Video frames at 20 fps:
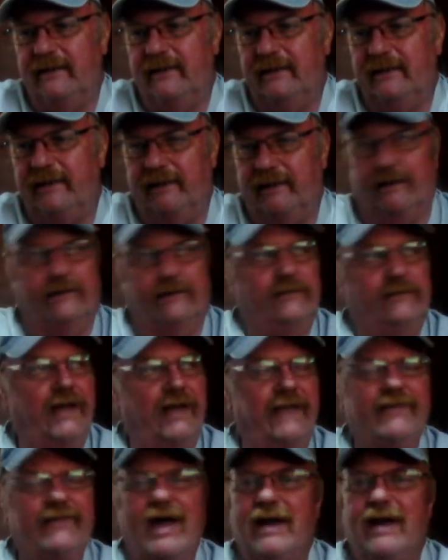you know,
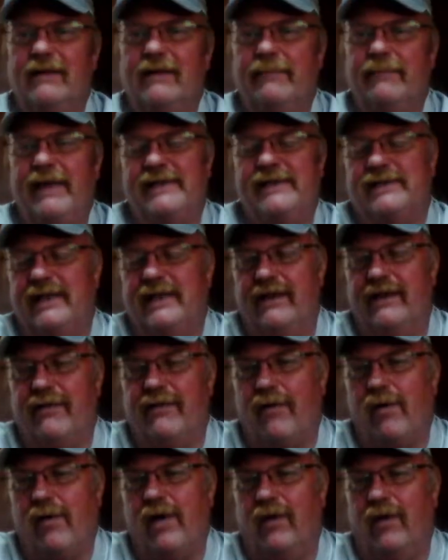I've got it basically
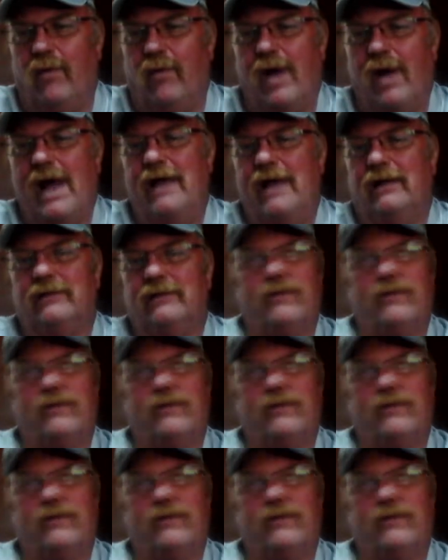growing wild